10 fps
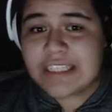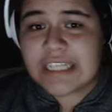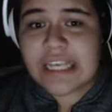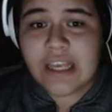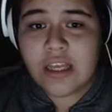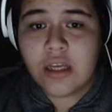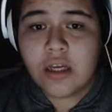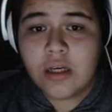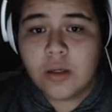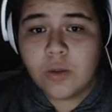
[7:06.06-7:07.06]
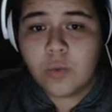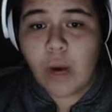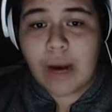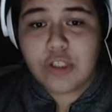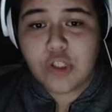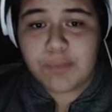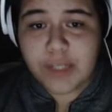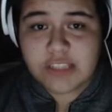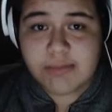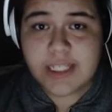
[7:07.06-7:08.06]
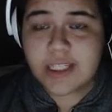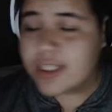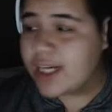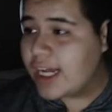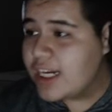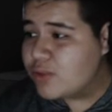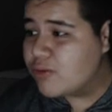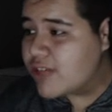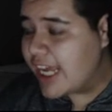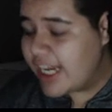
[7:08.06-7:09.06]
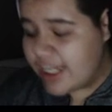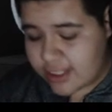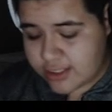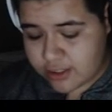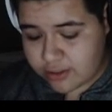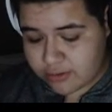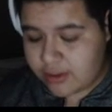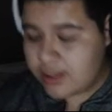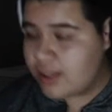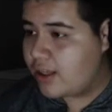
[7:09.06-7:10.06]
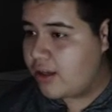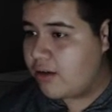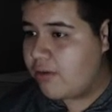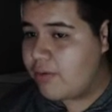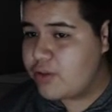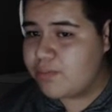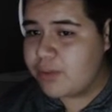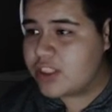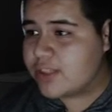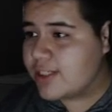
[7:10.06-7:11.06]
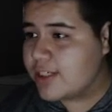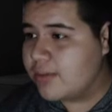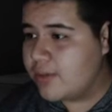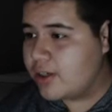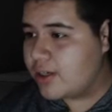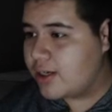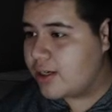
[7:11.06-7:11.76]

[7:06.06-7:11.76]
What? Why would you punch me? I didn't do anything to you. Why would you punch me? Come